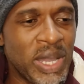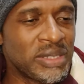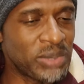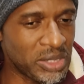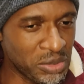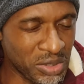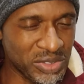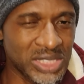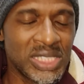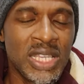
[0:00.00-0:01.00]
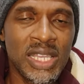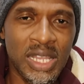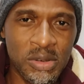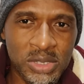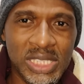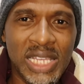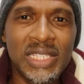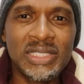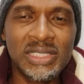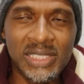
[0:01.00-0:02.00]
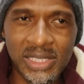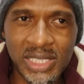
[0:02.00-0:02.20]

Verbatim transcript: But by the look of things, it looks like he still,